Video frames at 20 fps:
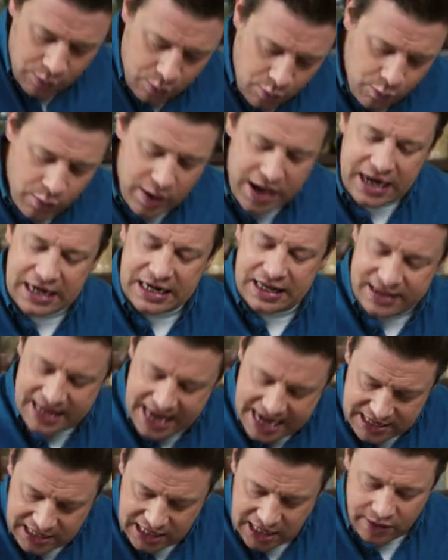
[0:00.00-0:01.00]
we're gonna
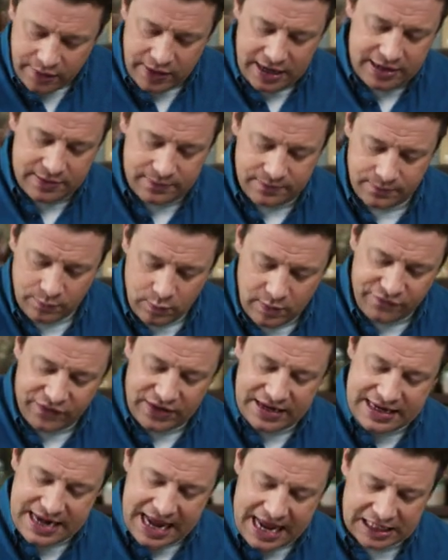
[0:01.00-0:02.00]
then go in with the
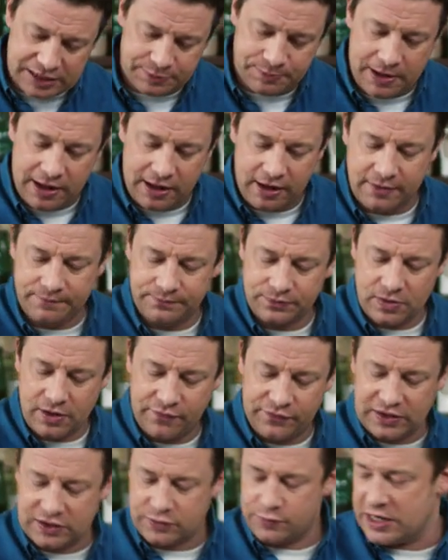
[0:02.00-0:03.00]
next part of
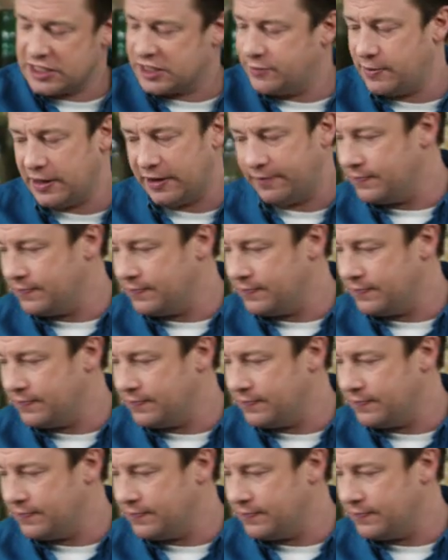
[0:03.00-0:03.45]
this recipe.